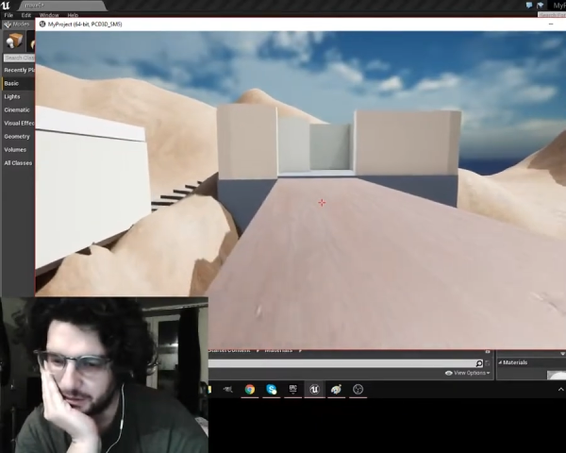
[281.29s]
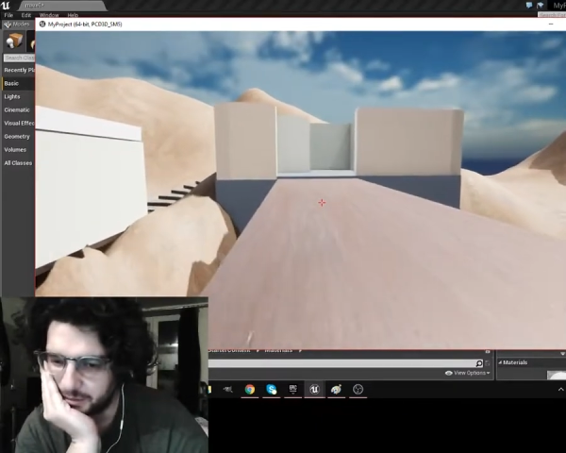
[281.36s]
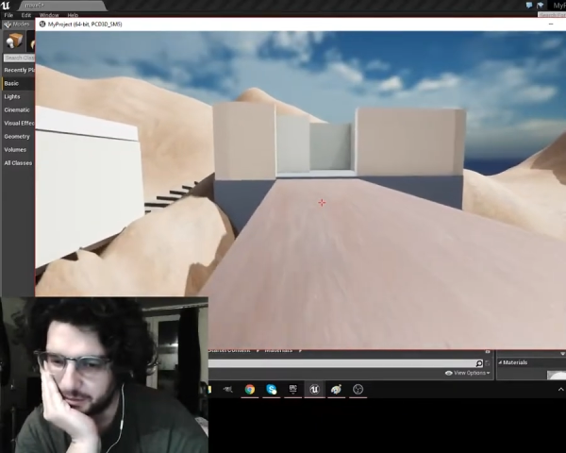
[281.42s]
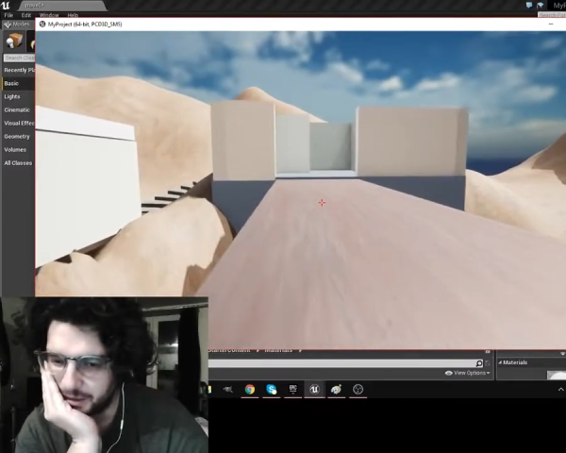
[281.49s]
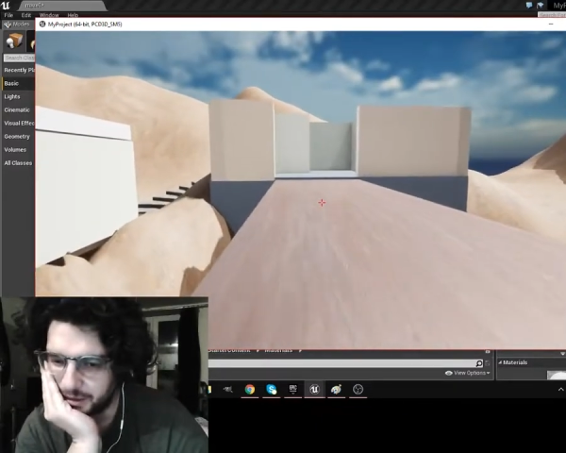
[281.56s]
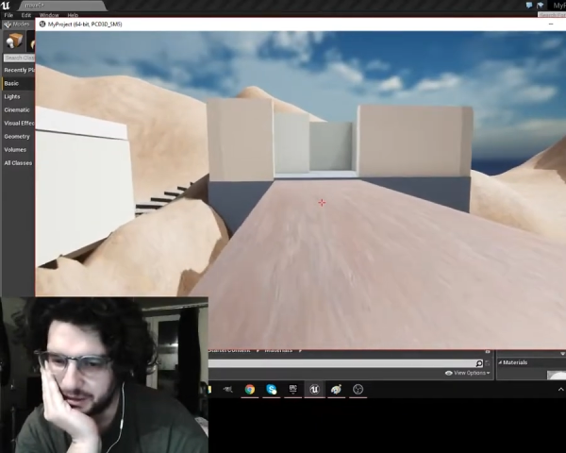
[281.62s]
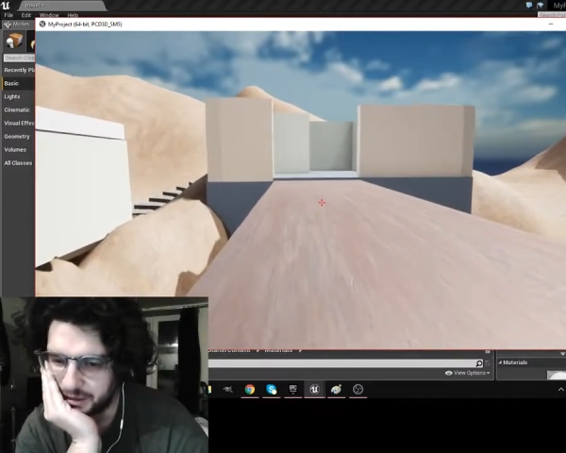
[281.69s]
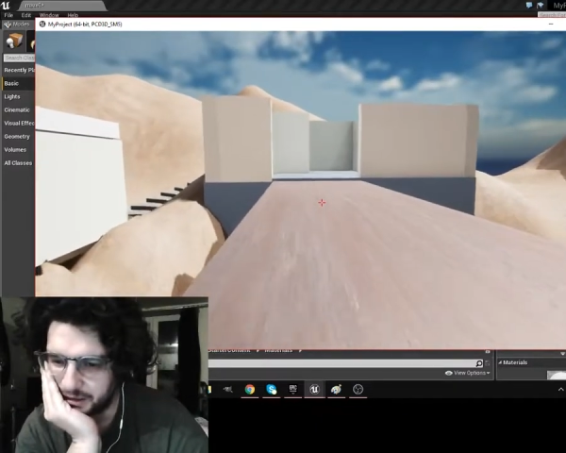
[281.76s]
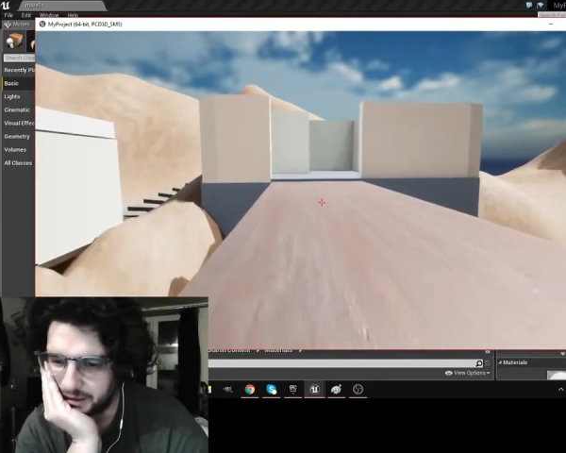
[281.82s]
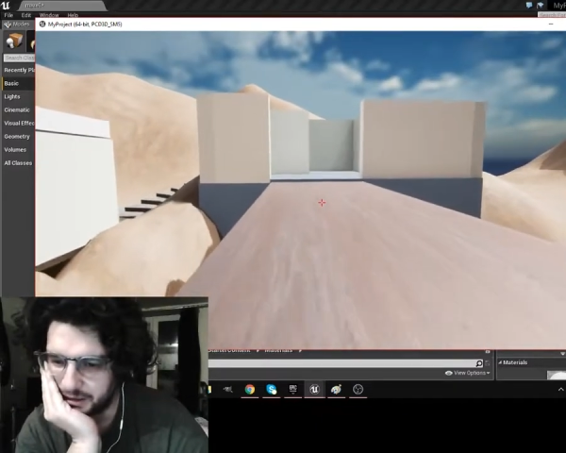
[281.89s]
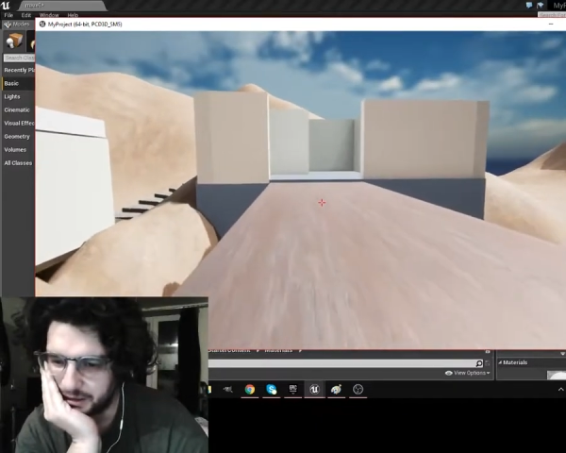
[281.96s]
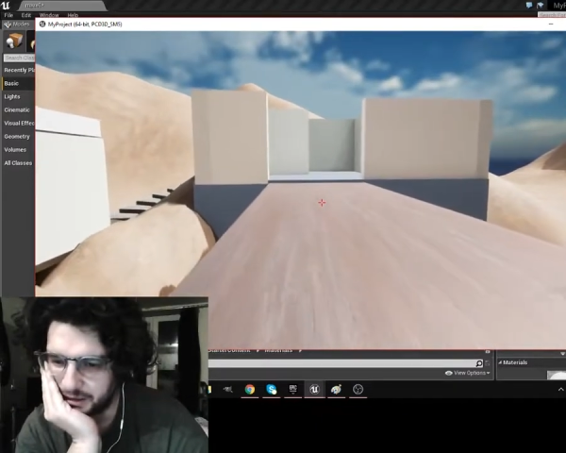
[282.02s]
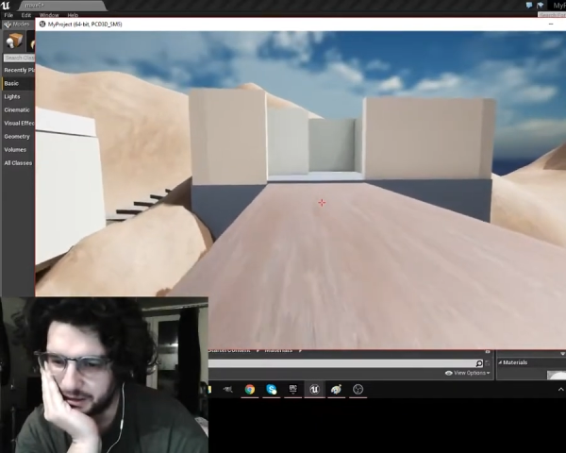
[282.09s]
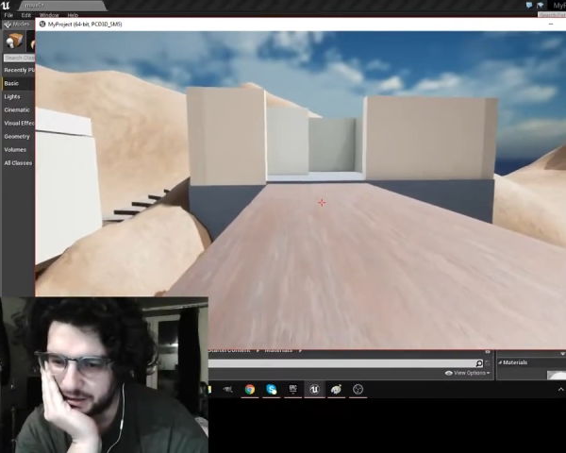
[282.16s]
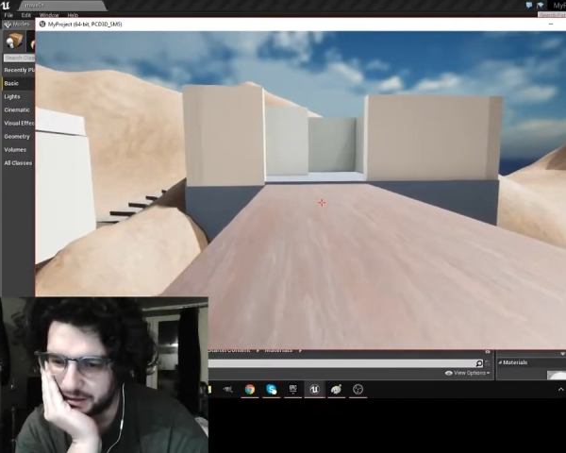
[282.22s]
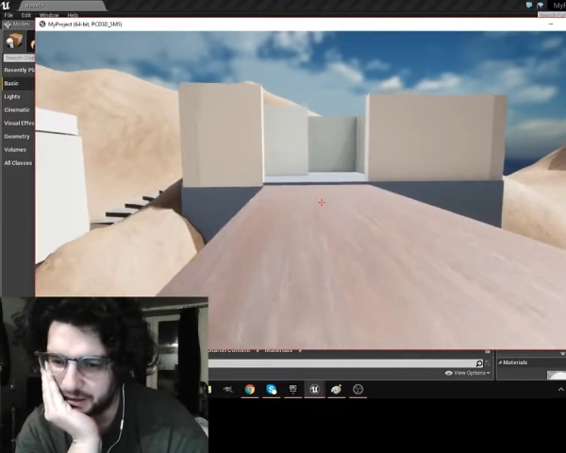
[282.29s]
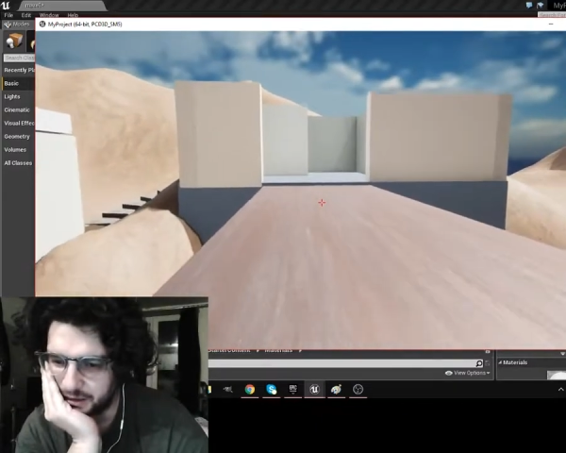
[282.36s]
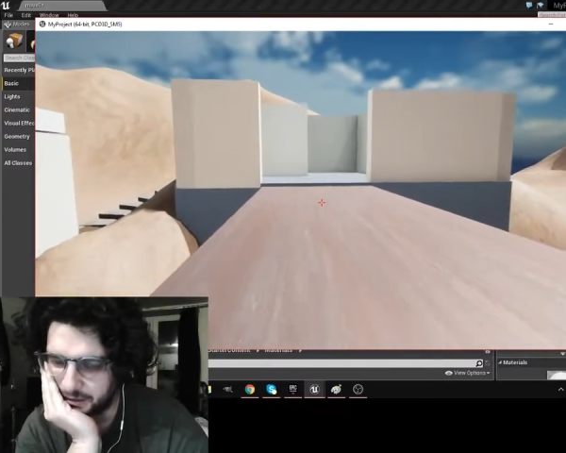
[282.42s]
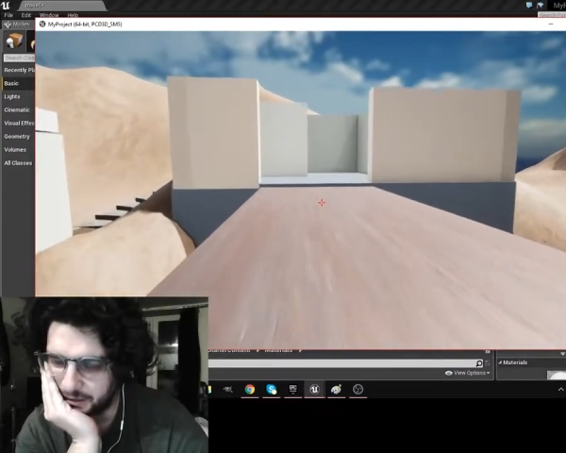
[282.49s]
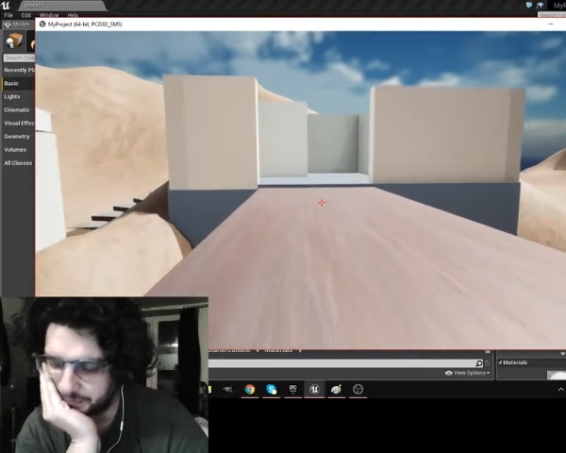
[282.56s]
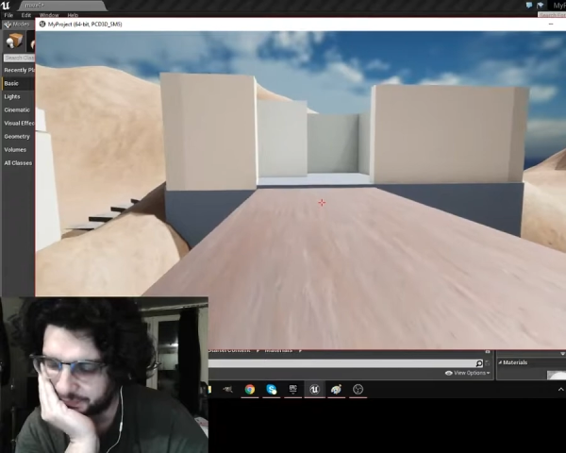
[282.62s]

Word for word: basic ideas down.